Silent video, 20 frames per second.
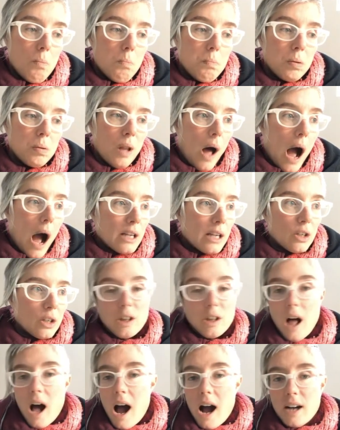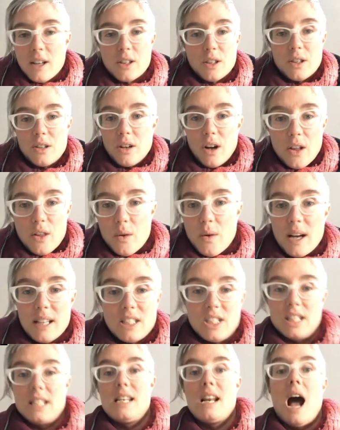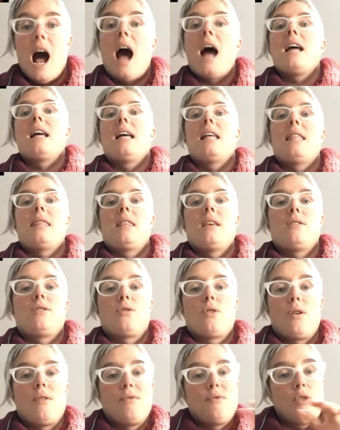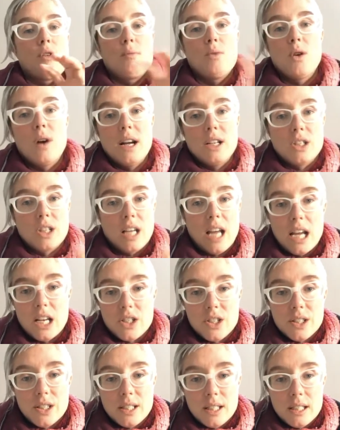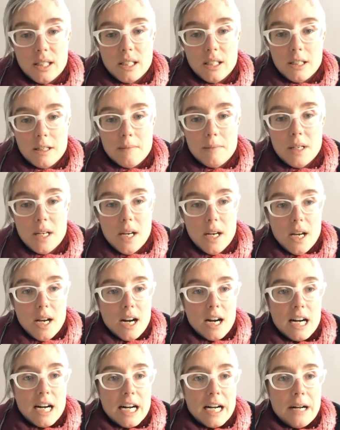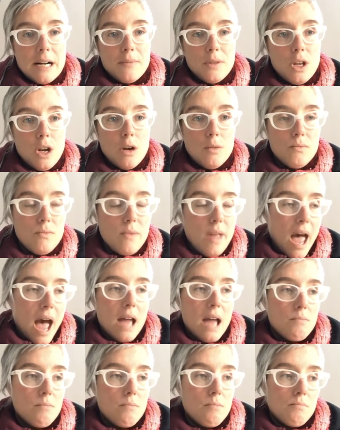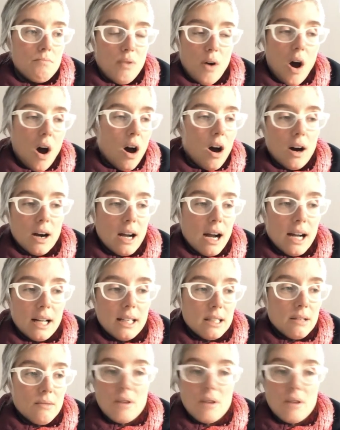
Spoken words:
blocked or locked or otherwise just not in the sort of formal education system, had brought all kinds